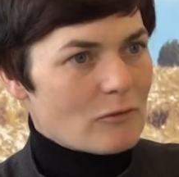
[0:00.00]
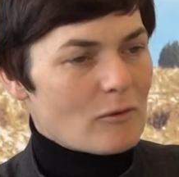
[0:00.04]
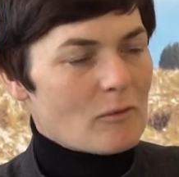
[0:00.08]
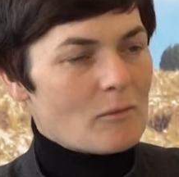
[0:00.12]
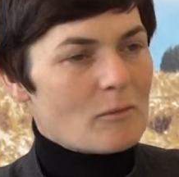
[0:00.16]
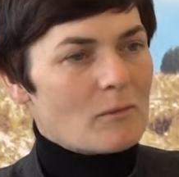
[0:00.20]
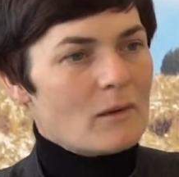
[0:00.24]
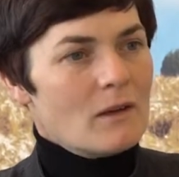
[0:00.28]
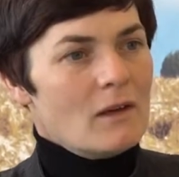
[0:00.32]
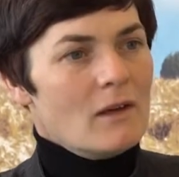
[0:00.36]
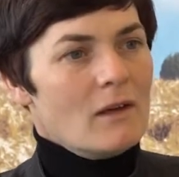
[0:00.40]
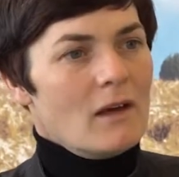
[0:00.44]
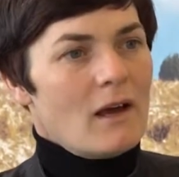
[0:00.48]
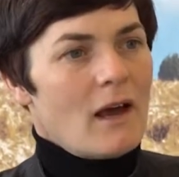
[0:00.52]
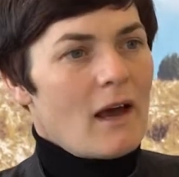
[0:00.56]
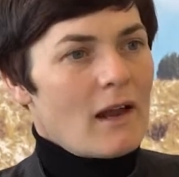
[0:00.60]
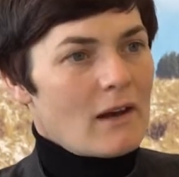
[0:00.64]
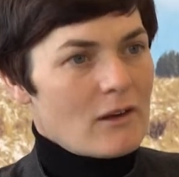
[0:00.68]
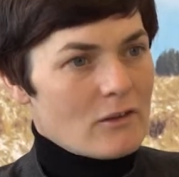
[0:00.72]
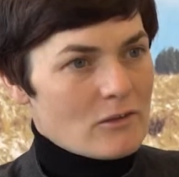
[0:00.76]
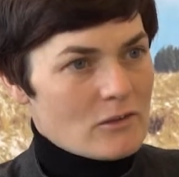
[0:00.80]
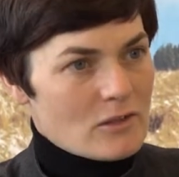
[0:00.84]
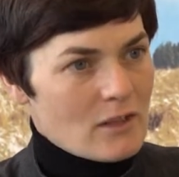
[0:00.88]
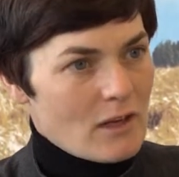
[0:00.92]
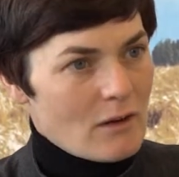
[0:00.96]
from
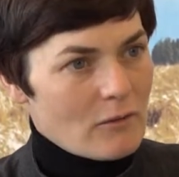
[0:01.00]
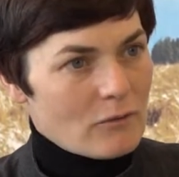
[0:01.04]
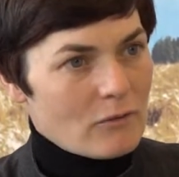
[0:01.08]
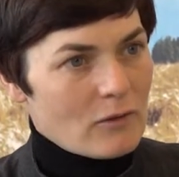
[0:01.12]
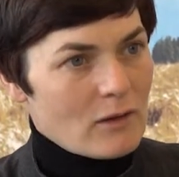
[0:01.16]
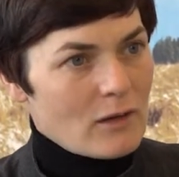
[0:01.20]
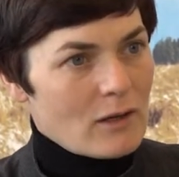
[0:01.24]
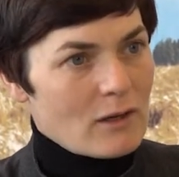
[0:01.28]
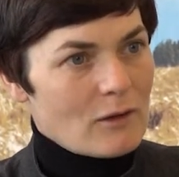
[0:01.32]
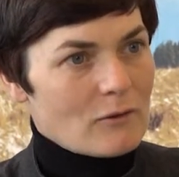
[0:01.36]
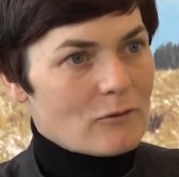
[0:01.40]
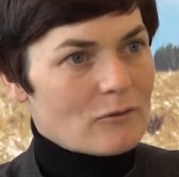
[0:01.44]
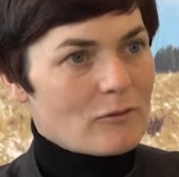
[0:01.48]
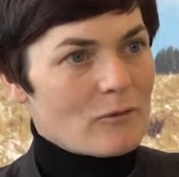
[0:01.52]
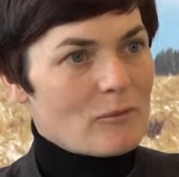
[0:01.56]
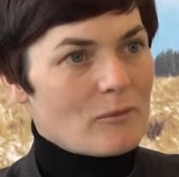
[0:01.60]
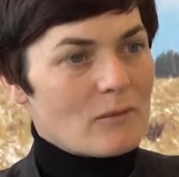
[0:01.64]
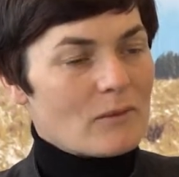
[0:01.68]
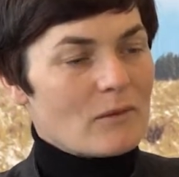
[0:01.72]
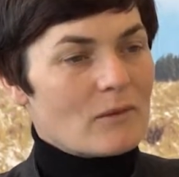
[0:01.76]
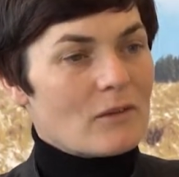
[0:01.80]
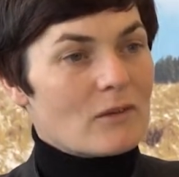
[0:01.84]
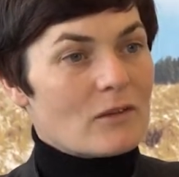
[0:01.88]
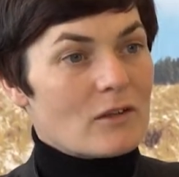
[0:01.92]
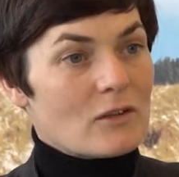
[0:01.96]
Alan Savary,
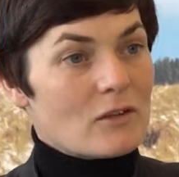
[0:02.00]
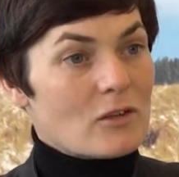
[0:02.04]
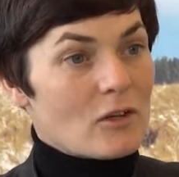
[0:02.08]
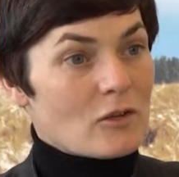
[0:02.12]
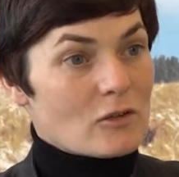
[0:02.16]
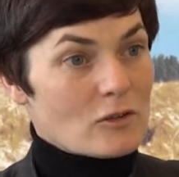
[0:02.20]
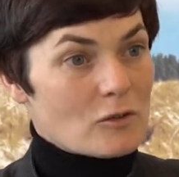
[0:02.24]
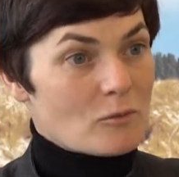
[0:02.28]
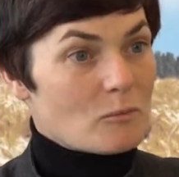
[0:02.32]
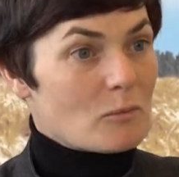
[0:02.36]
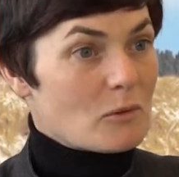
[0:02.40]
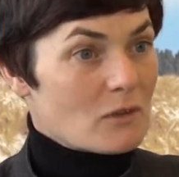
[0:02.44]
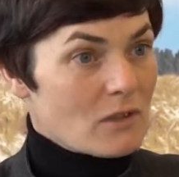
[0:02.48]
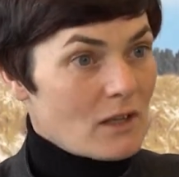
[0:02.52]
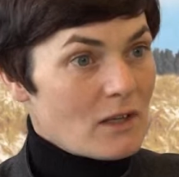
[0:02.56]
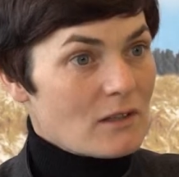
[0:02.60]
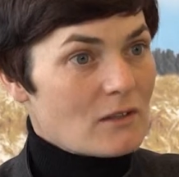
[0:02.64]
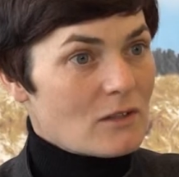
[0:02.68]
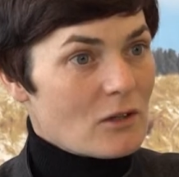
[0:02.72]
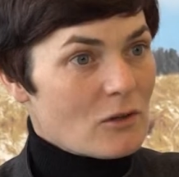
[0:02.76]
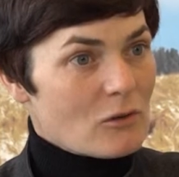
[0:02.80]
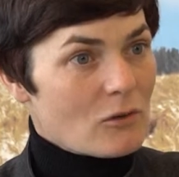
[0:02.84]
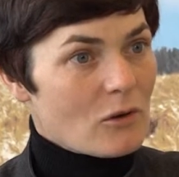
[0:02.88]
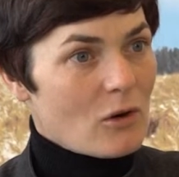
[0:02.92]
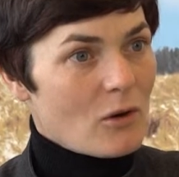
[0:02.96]
from the Dutch
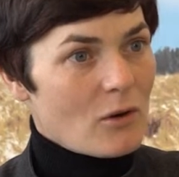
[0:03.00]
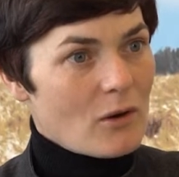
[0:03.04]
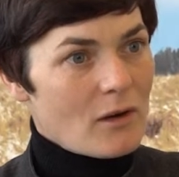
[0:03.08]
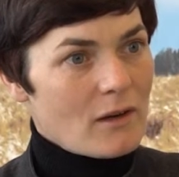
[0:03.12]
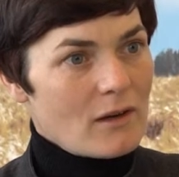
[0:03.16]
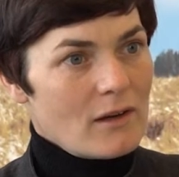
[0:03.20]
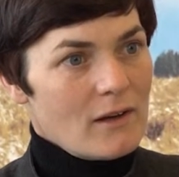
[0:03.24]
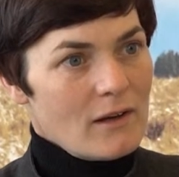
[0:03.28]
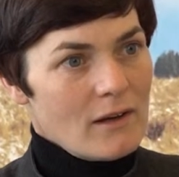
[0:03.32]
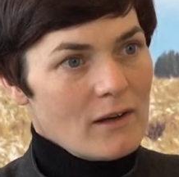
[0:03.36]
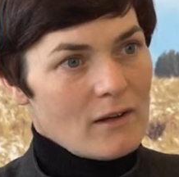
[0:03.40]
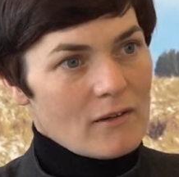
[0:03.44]
potato grower,